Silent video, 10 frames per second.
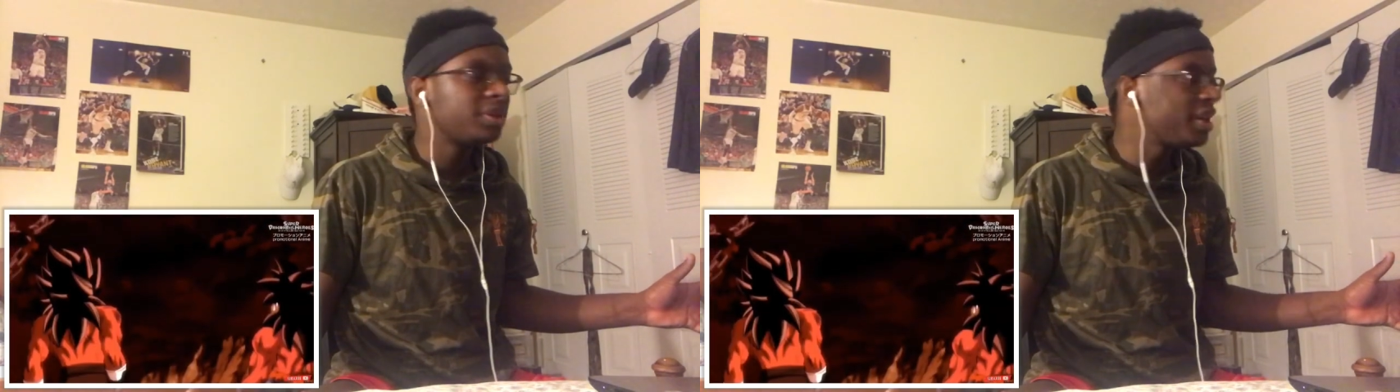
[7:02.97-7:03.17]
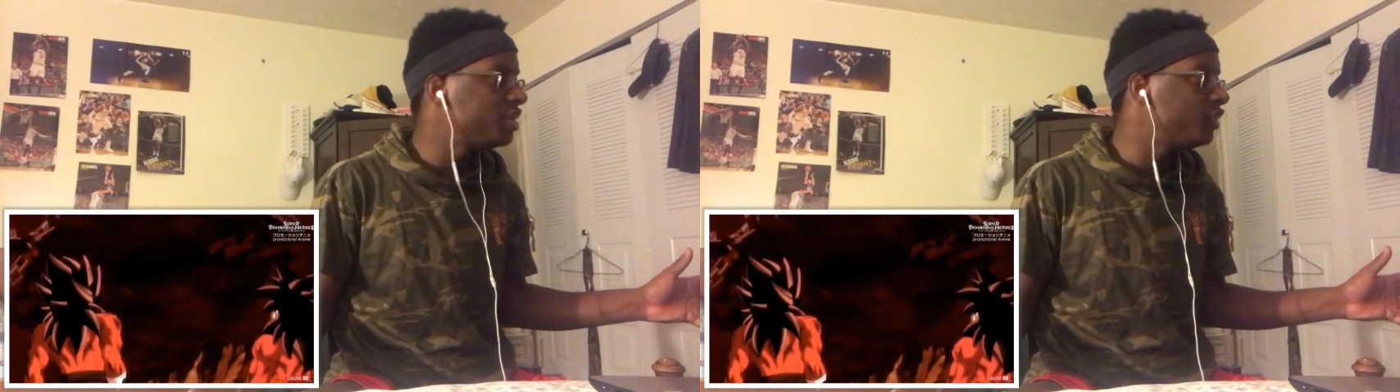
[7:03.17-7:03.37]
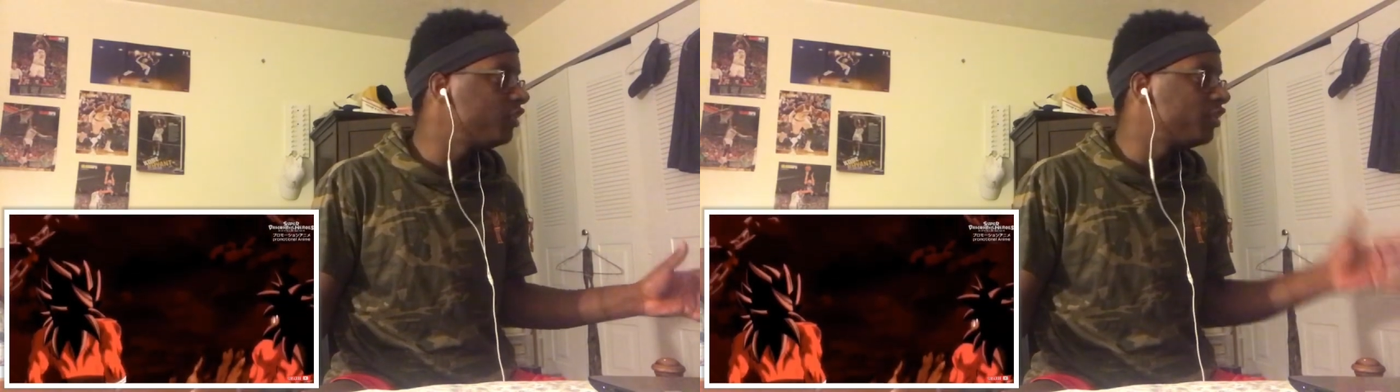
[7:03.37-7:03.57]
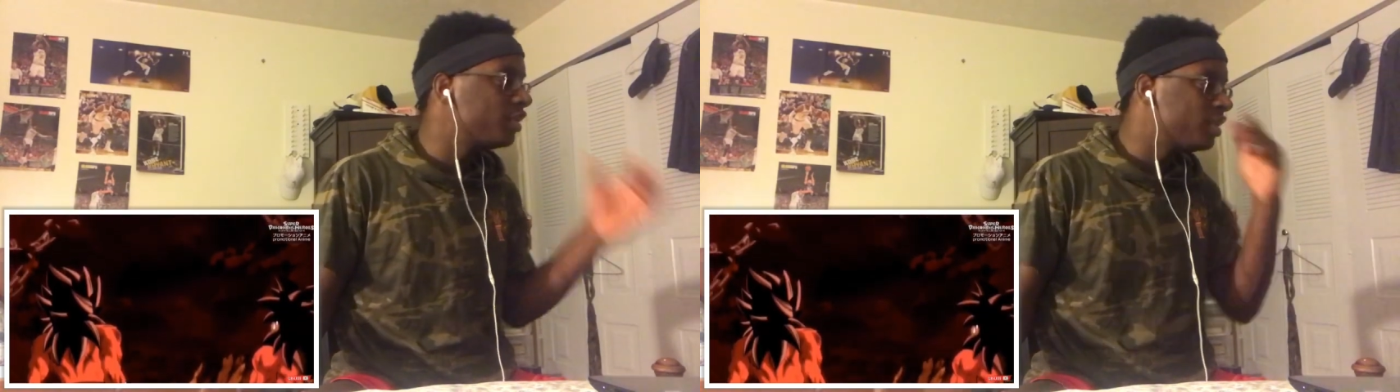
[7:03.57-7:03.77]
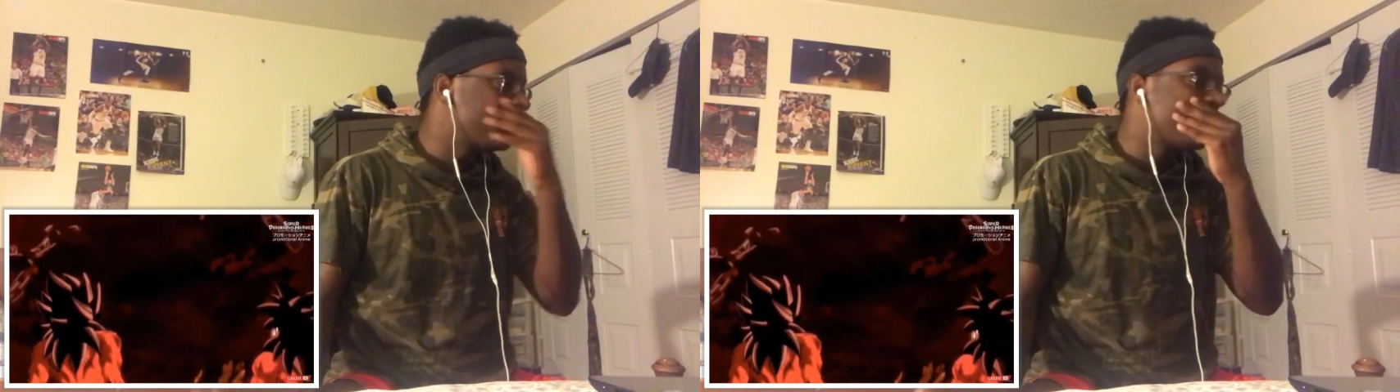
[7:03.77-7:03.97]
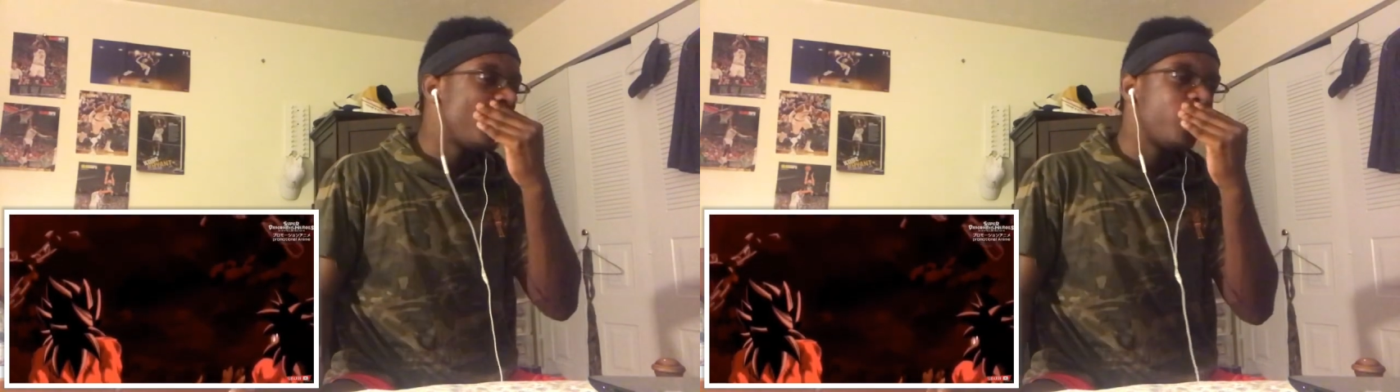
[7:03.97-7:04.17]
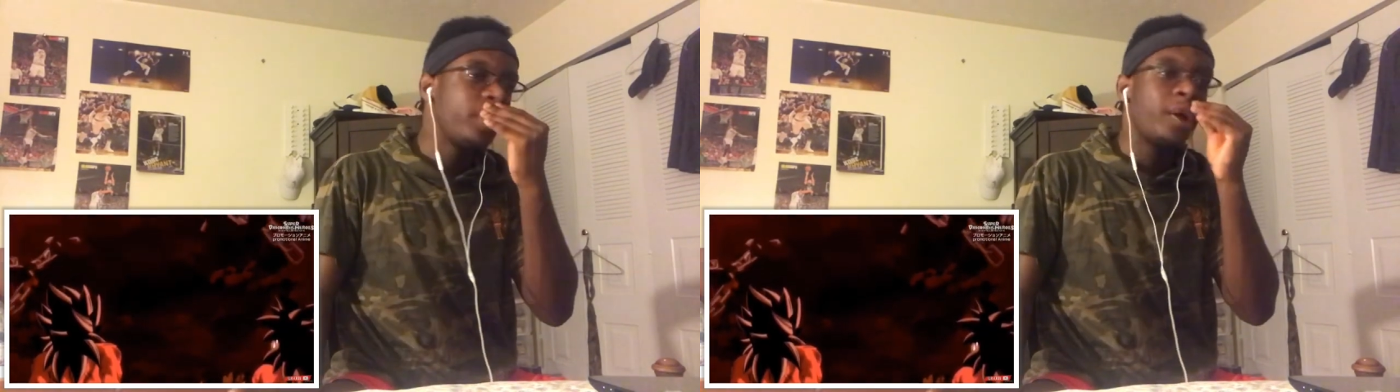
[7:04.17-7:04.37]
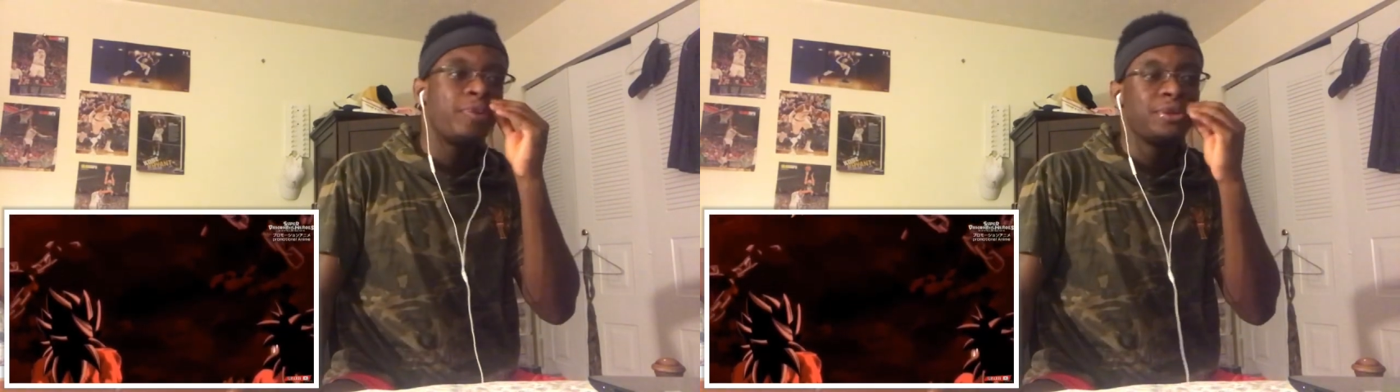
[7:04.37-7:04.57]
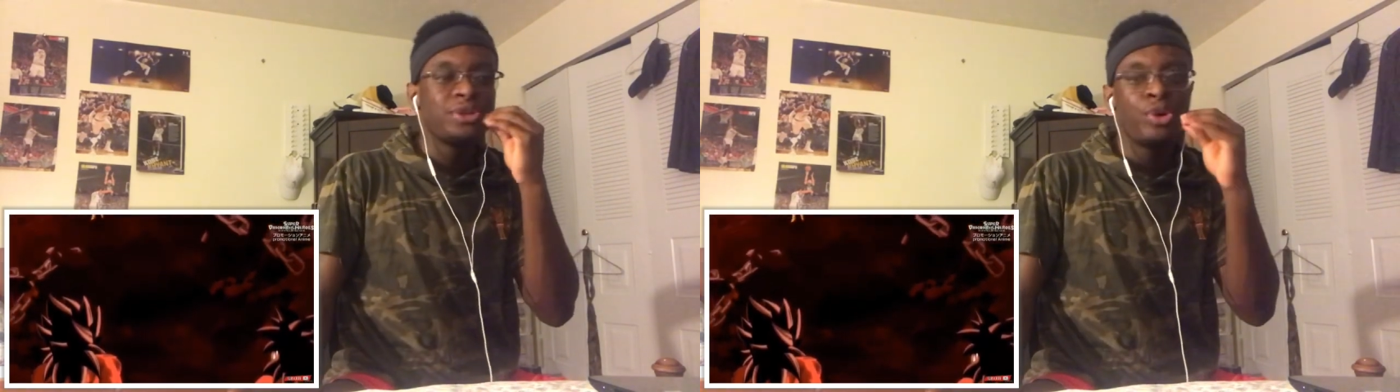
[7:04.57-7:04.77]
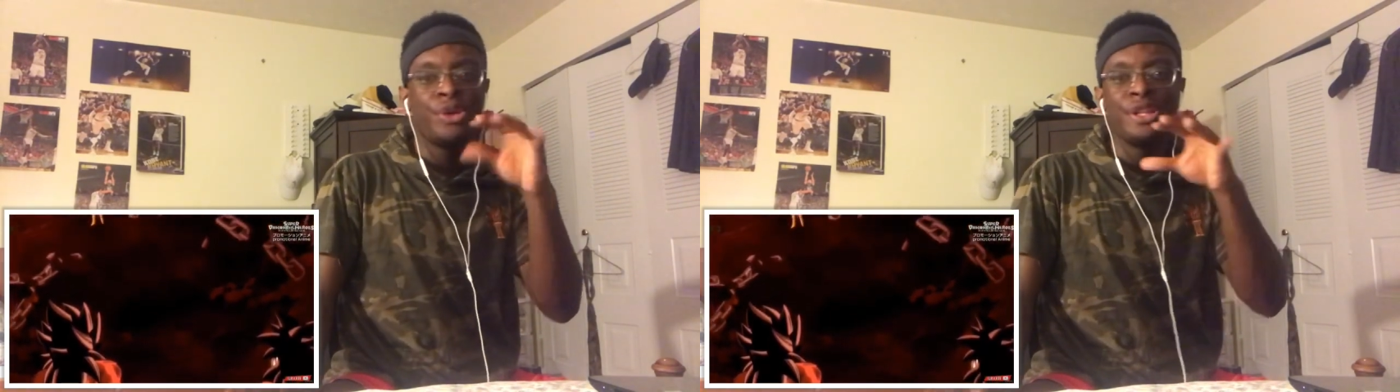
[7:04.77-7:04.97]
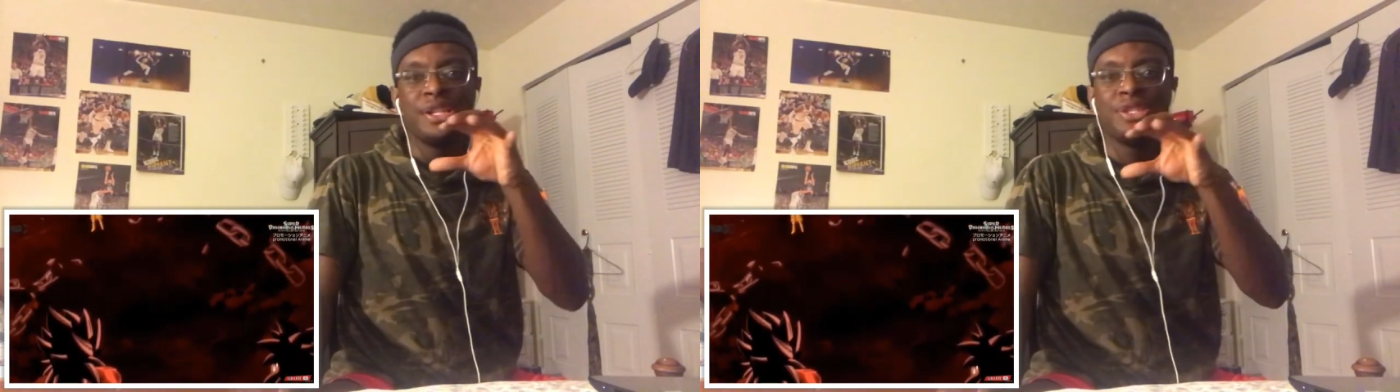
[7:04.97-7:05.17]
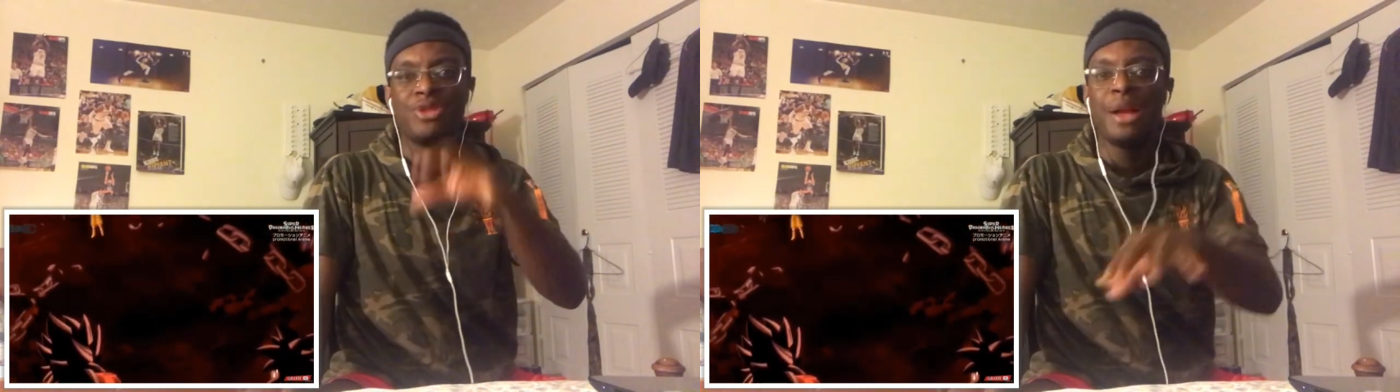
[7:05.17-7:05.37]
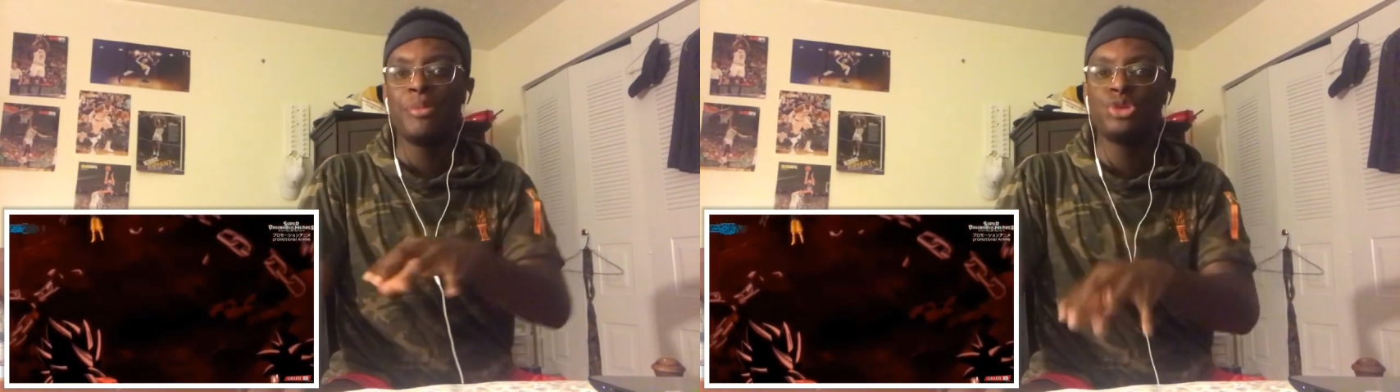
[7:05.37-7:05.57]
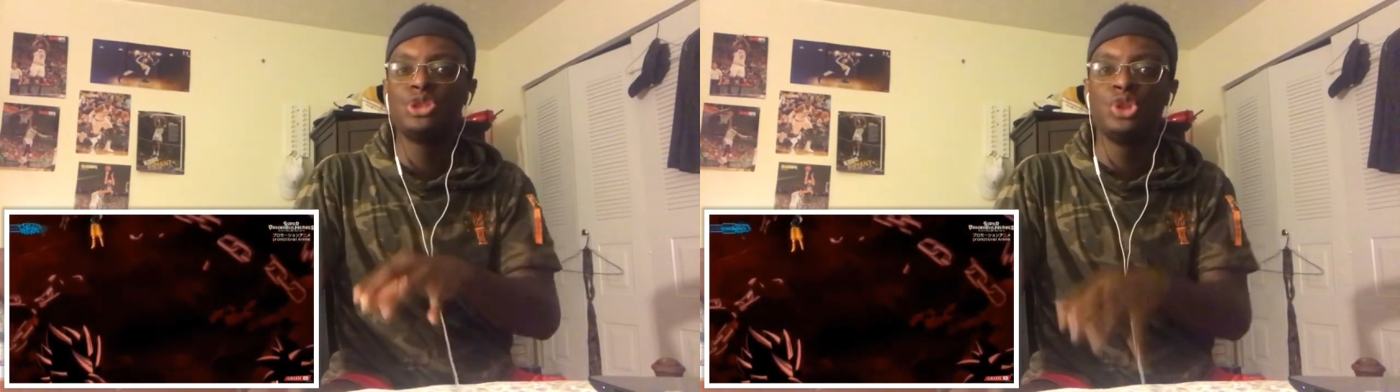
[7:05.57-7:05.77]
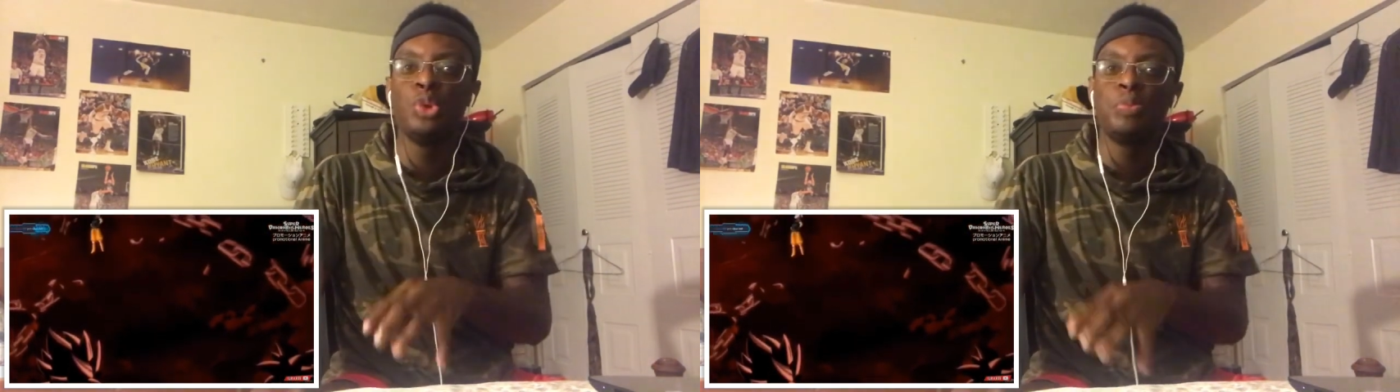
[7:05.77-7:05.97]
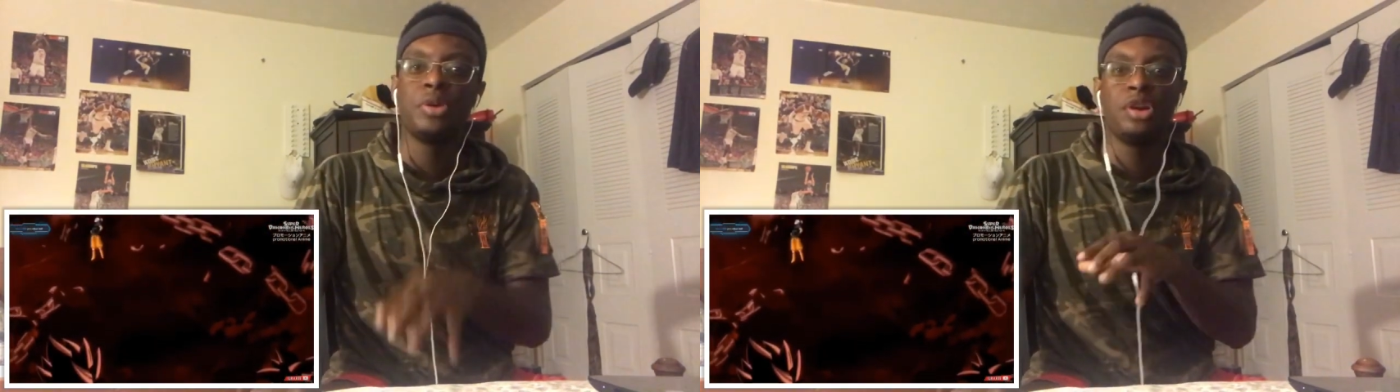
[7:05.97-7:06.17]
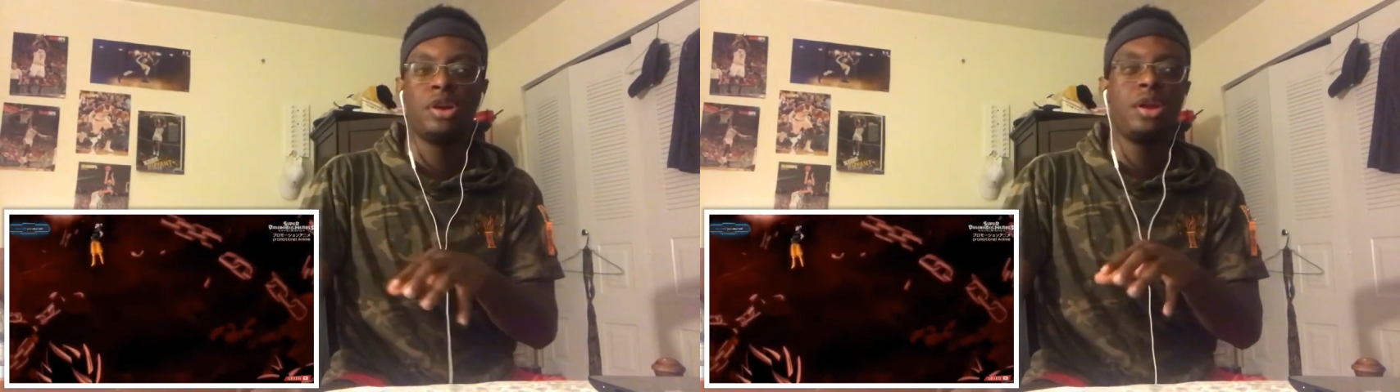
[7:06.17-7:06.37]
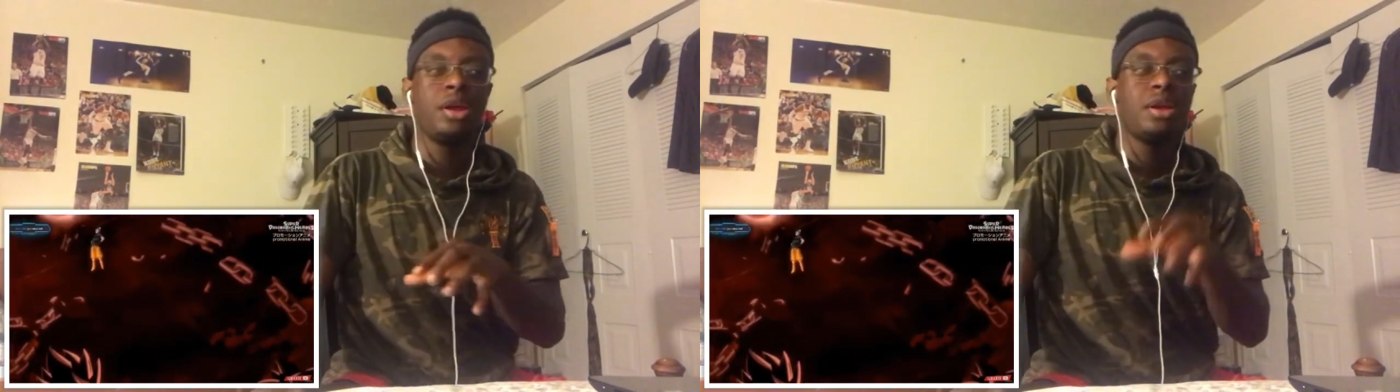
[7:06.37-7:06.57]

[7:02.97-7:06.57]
They did. Hold up. So in Dragon Ball Super,